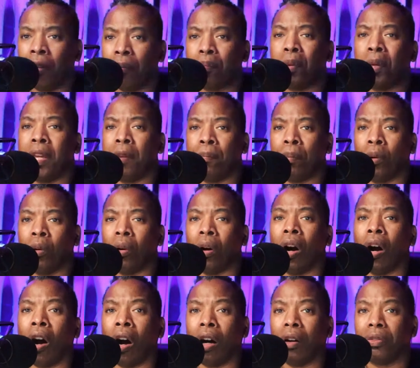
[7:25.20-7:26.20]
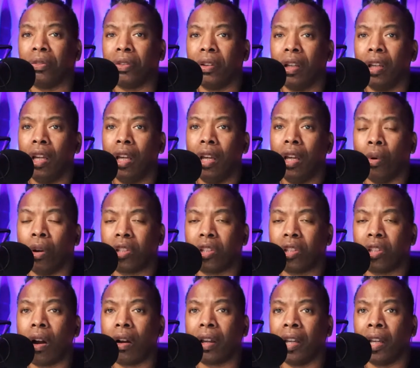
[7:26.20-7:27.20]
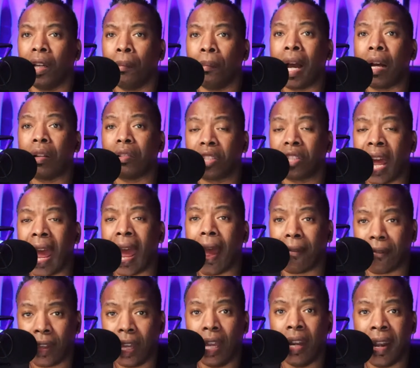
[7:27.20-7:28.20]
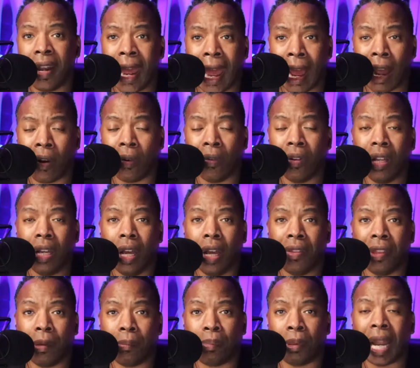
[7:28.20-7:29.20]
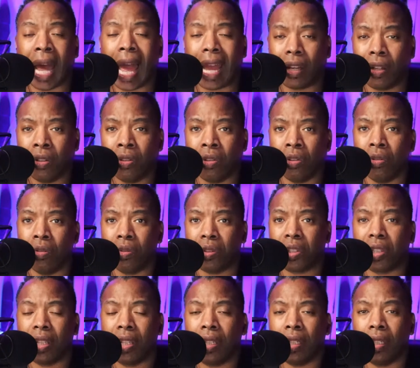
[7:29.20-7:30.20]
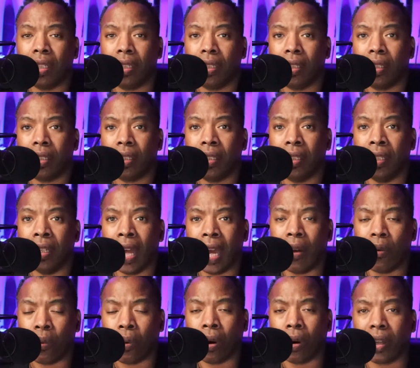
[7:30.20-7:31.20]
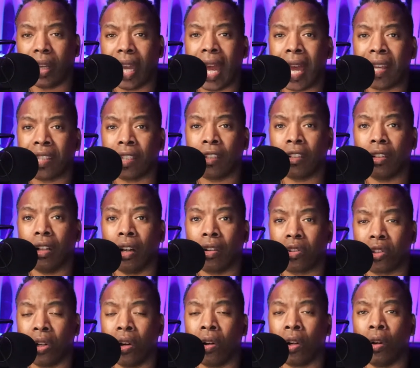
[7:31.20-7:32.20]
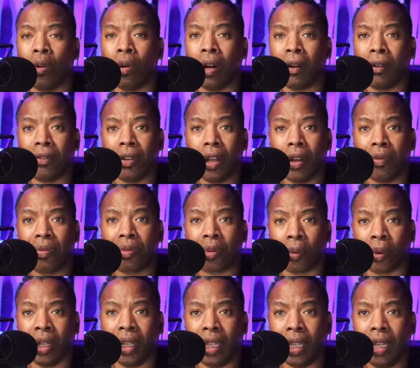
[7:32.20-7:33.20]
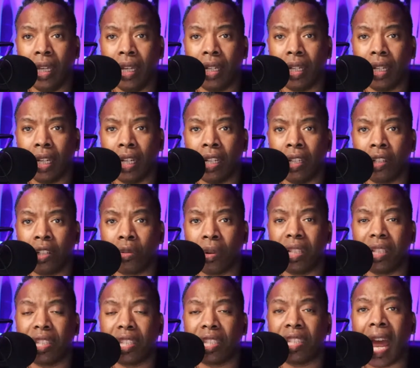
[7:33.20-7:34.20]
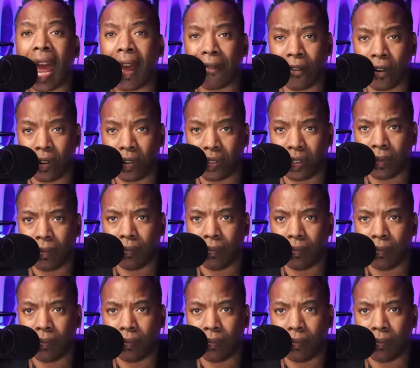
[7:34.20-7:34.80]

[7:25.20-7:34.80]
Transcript: people off. We're talking about staff. Now, the Black News Network has a, a total of 300 staffers